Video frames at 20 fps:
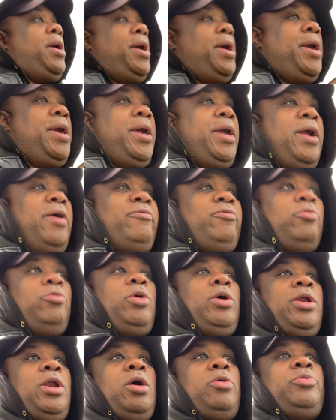Hey
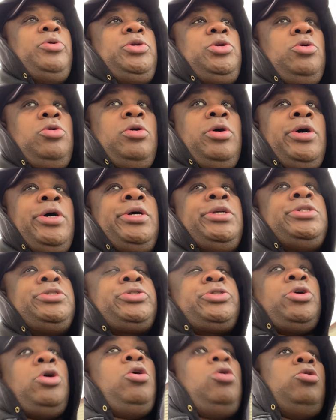everyone, how we doing?
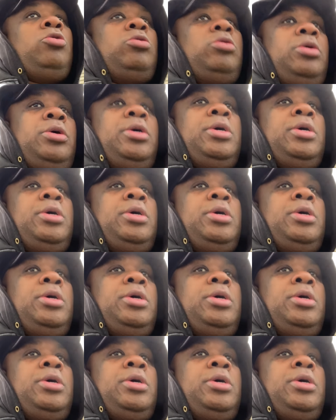So,